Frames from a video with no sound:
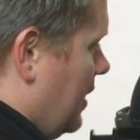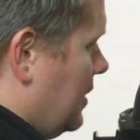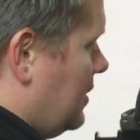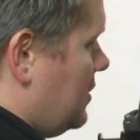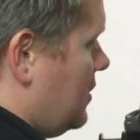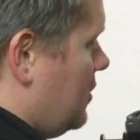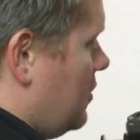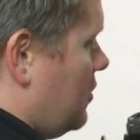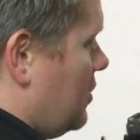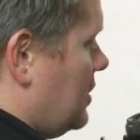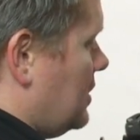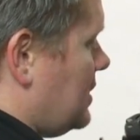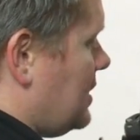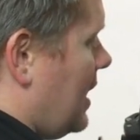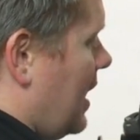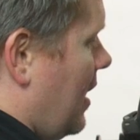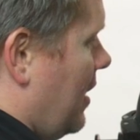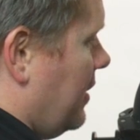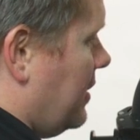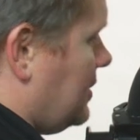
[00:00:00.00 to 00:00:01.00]
And you can
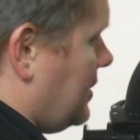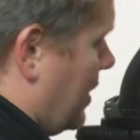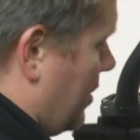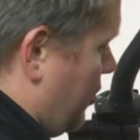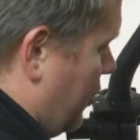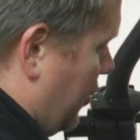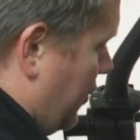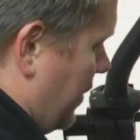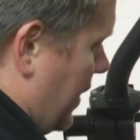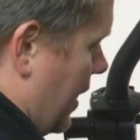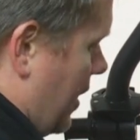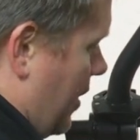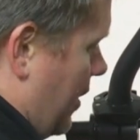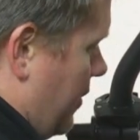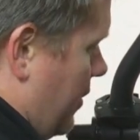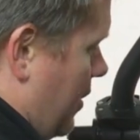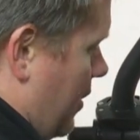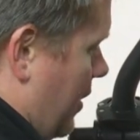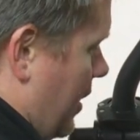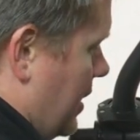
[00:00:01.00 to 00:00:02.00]
tell as I put that
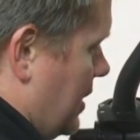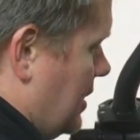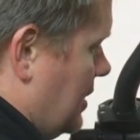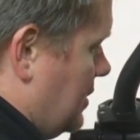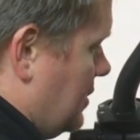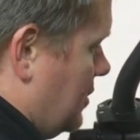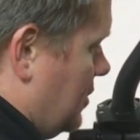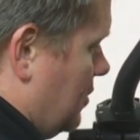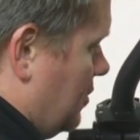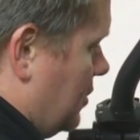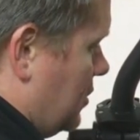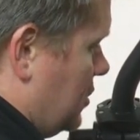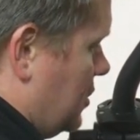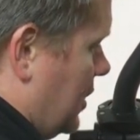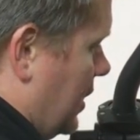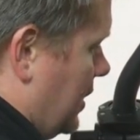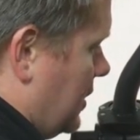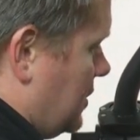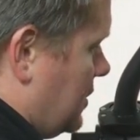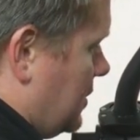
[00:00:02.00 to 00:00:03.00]
on there, I need to
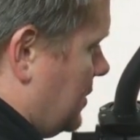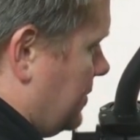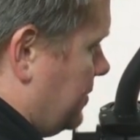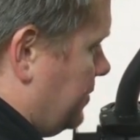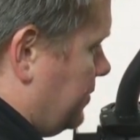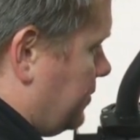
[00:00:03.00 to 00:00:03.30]
adjust